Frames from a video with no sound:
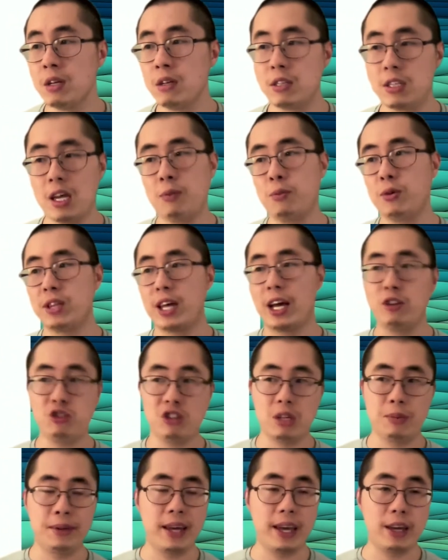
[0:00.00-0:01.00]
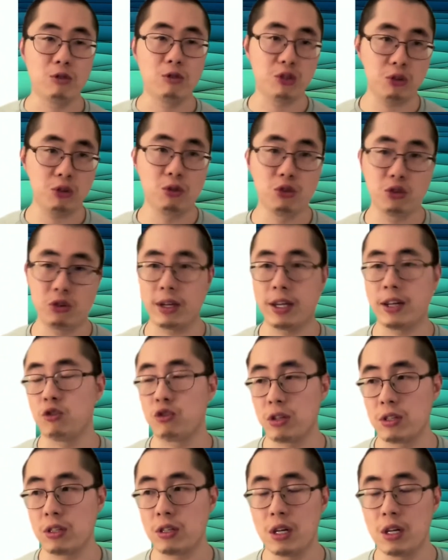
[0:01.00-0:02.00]
Same with HTTP user
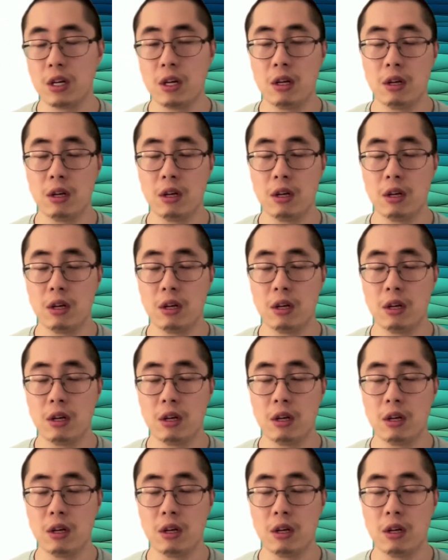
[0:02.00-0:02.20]
agent.